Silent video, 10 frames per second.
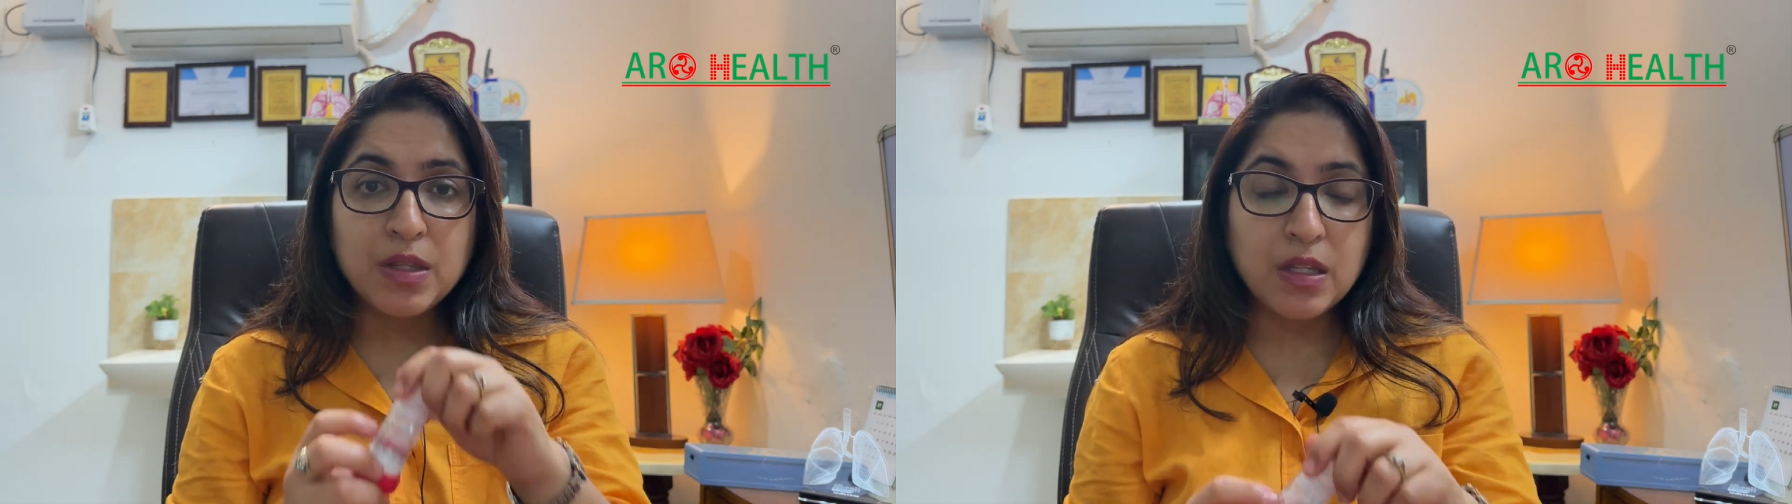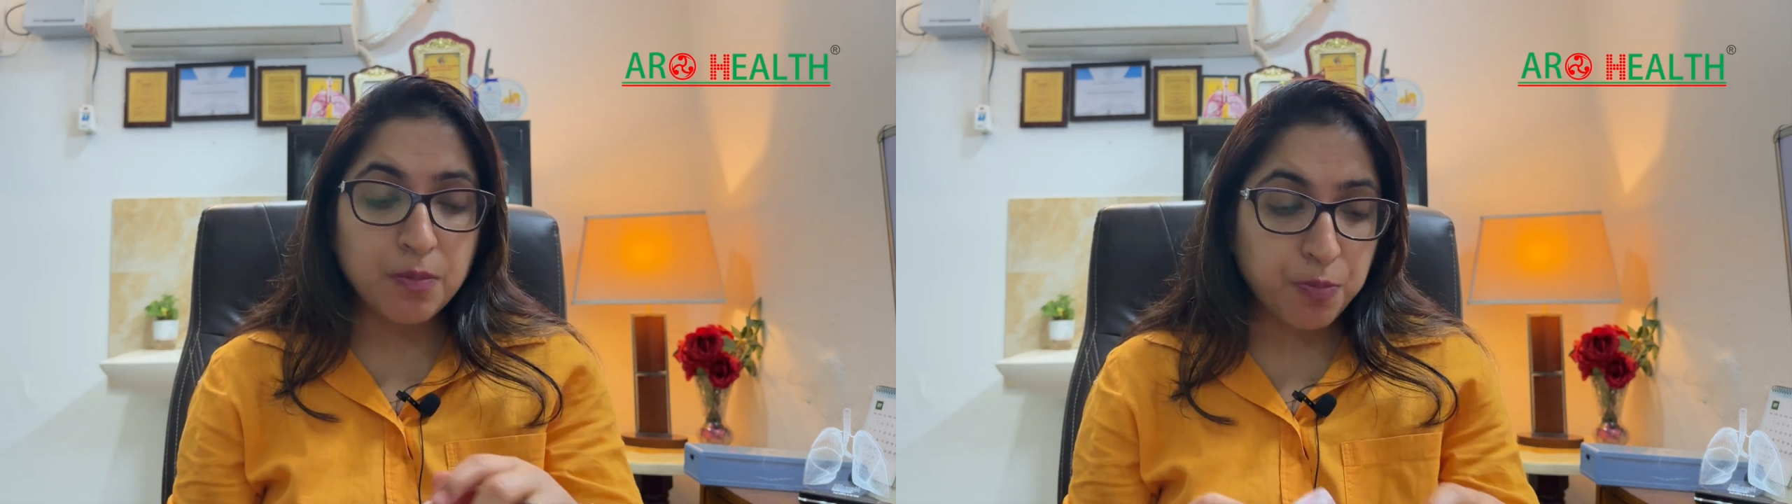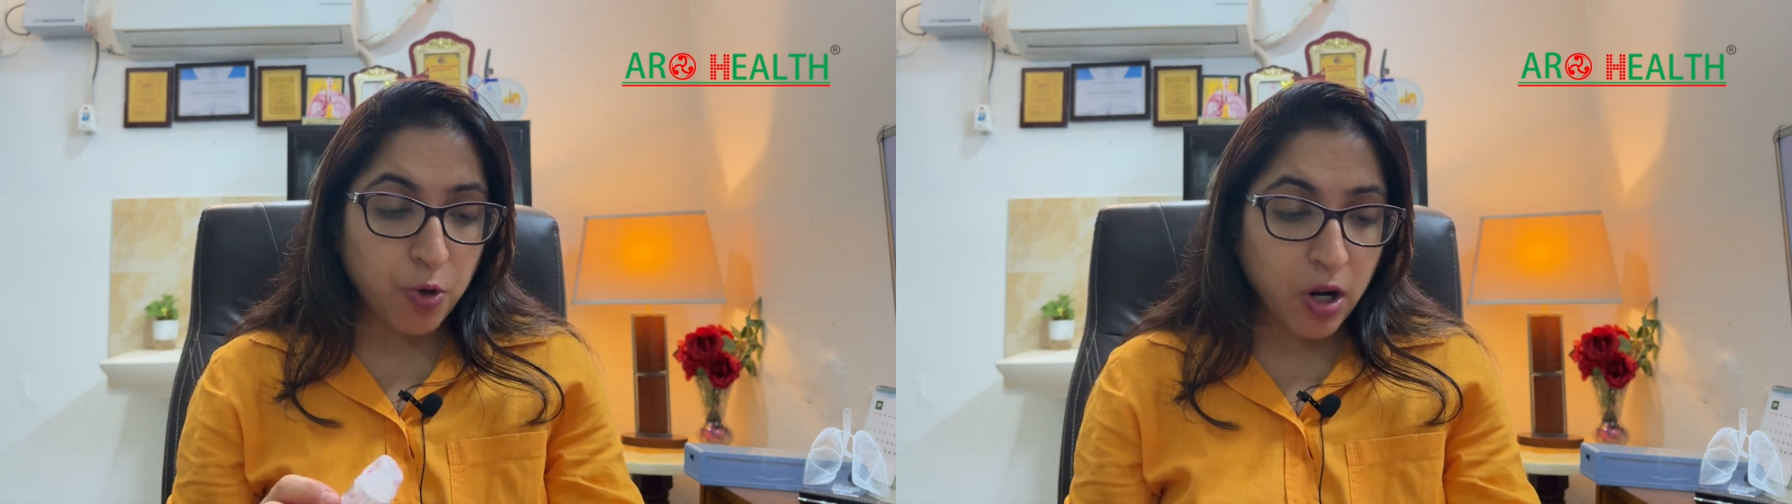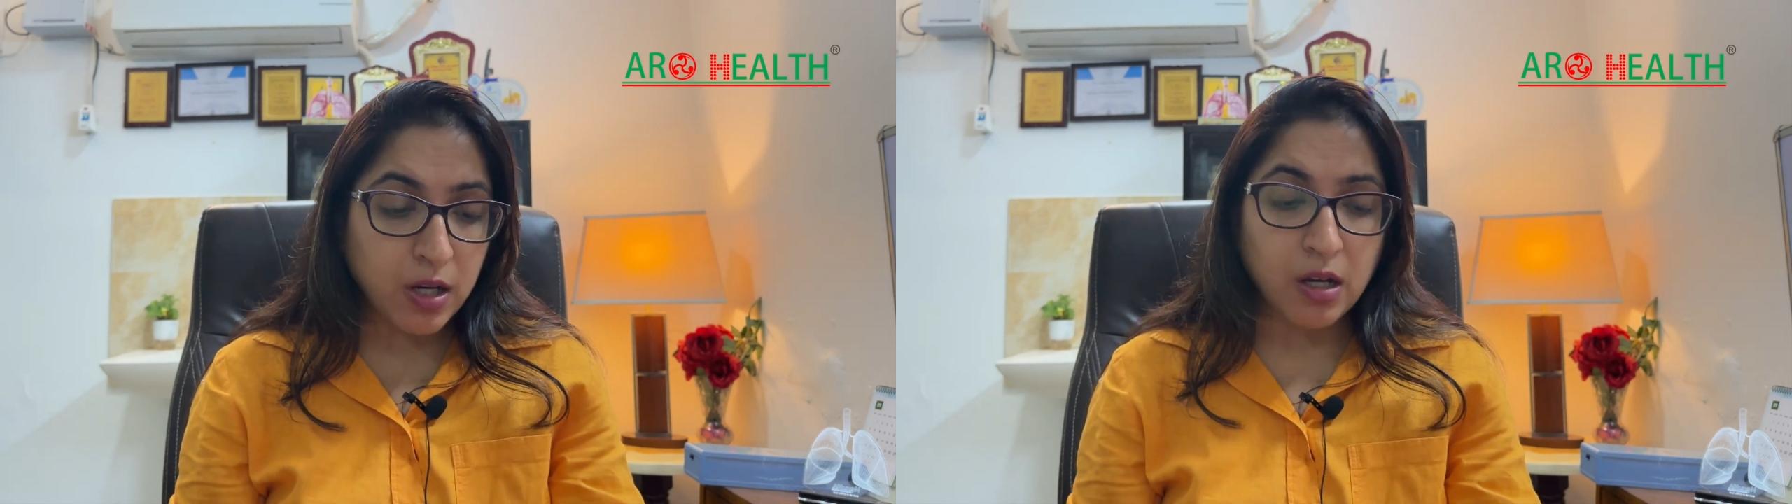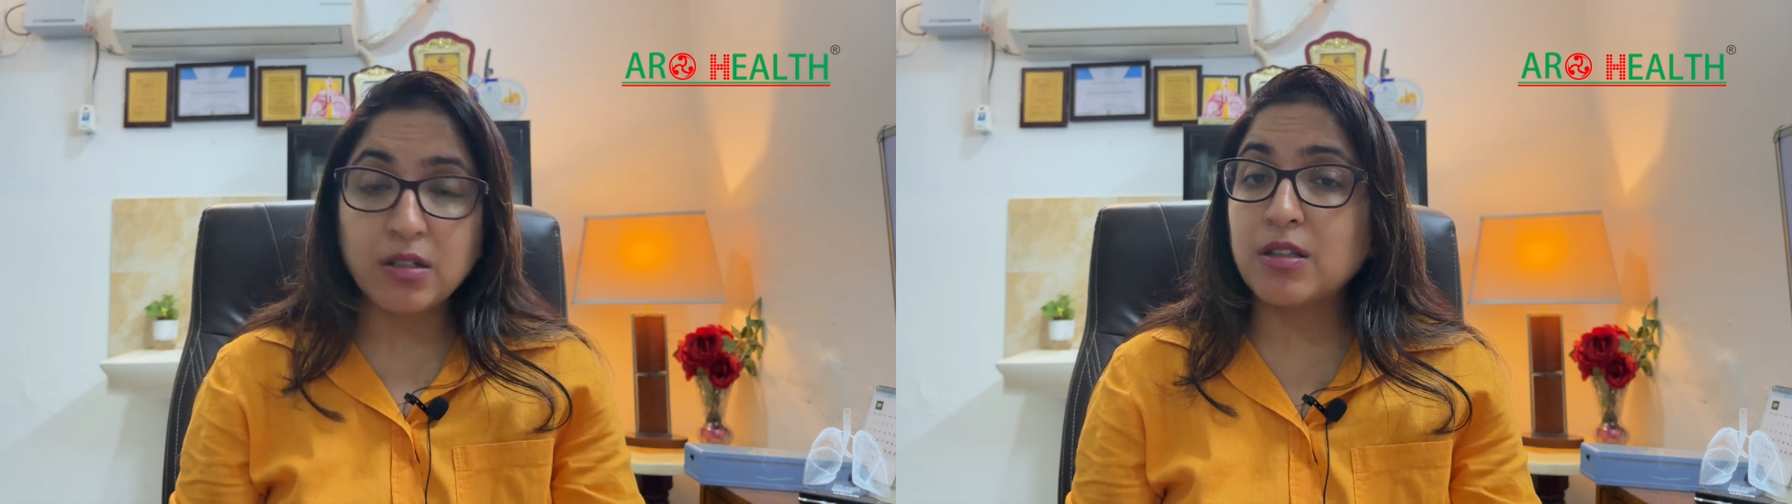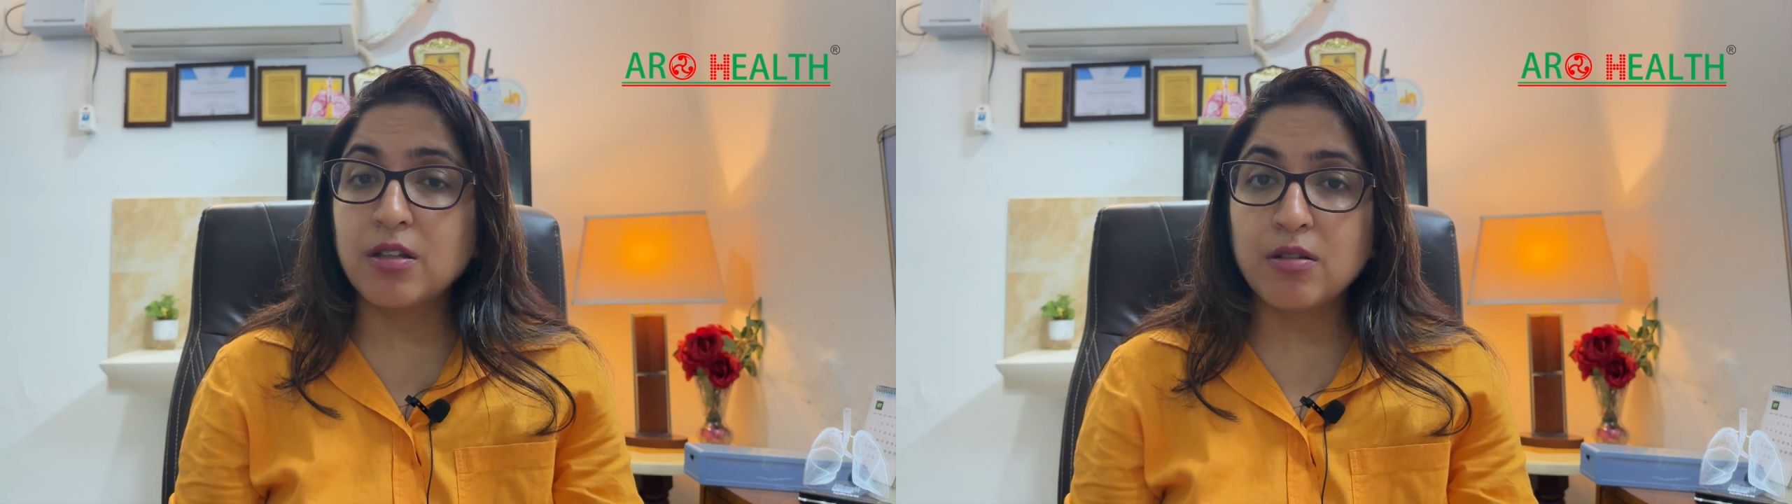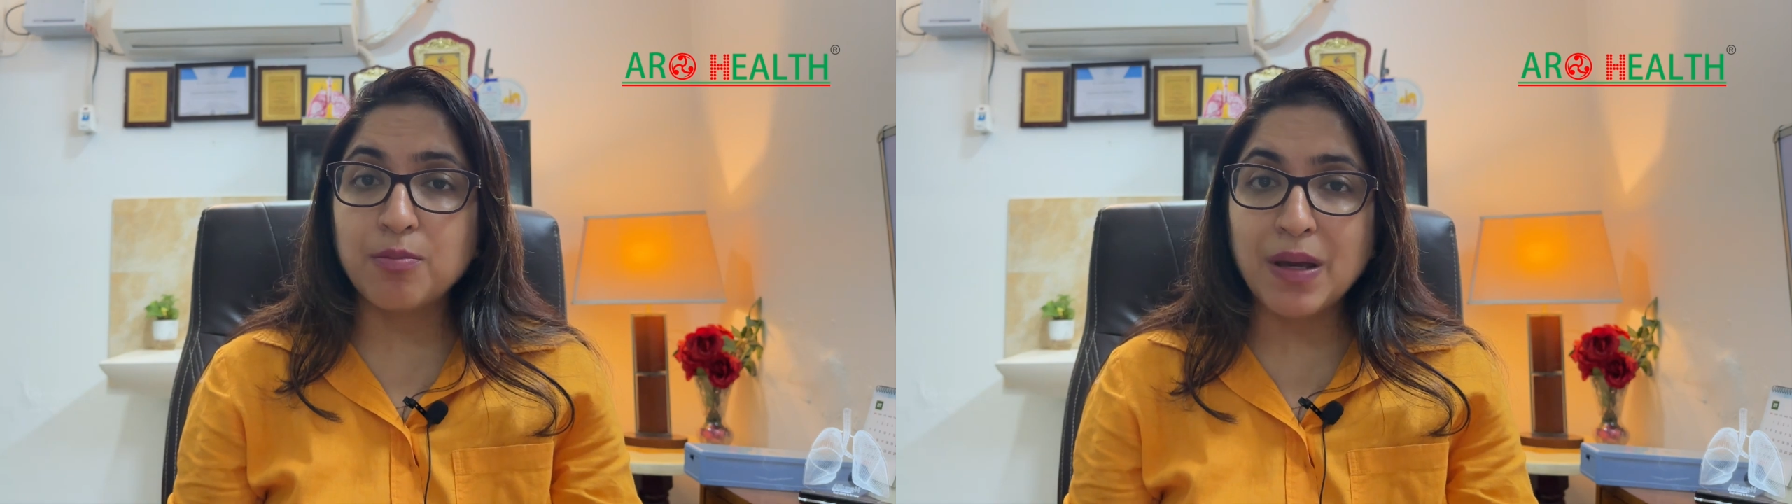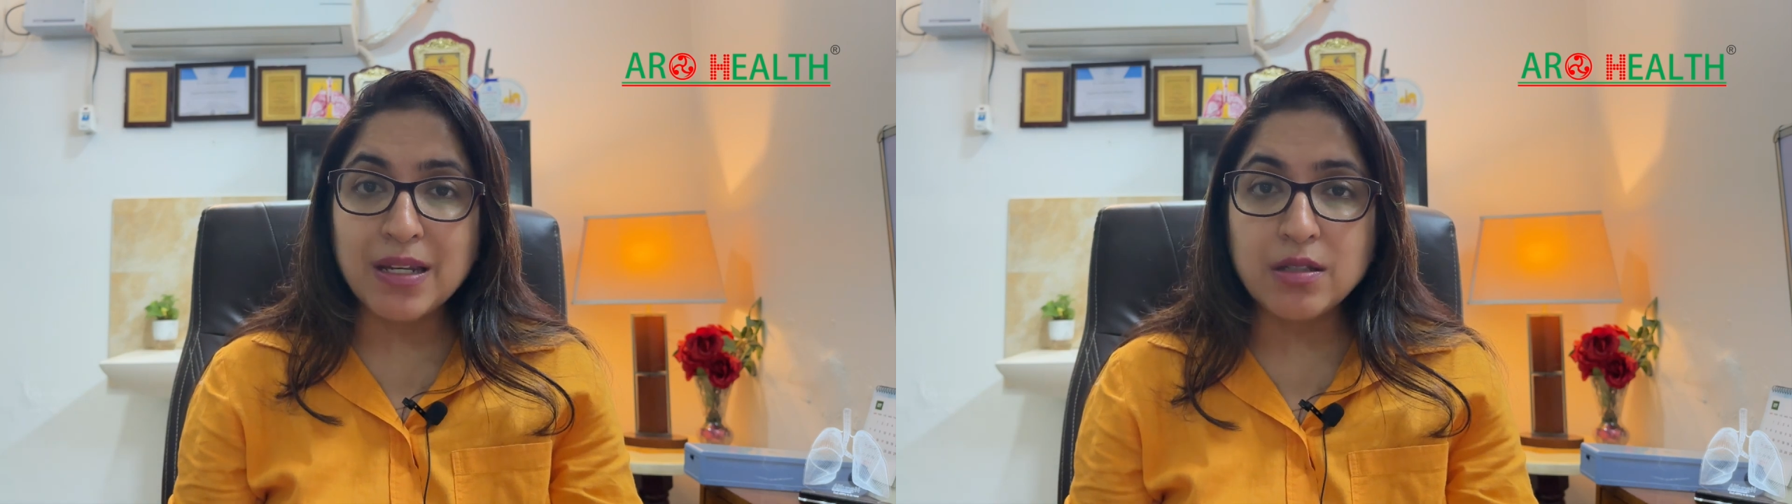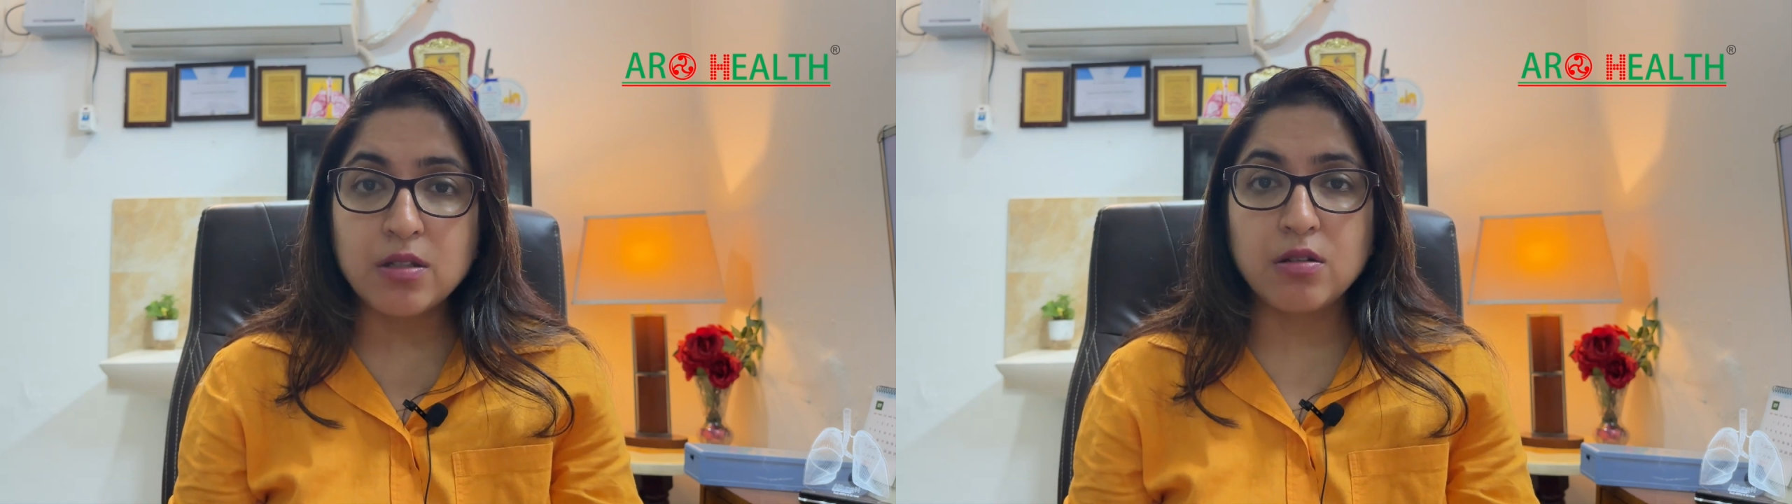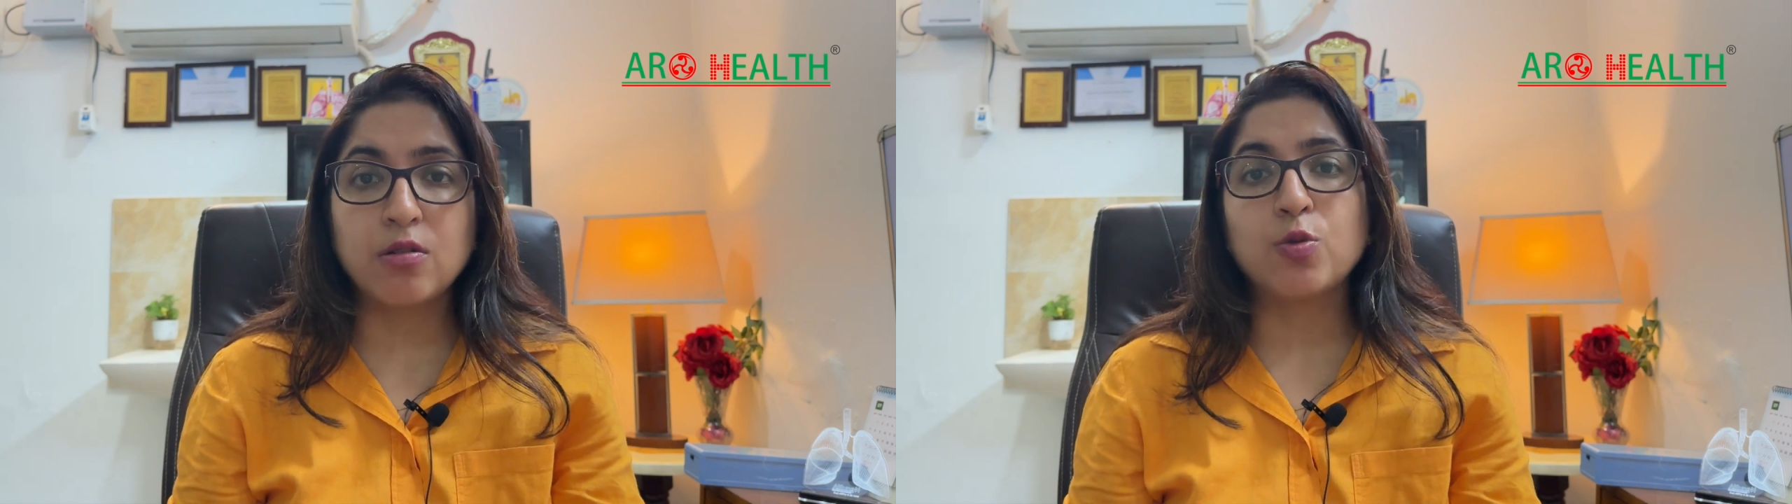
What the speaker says: The product, the medicine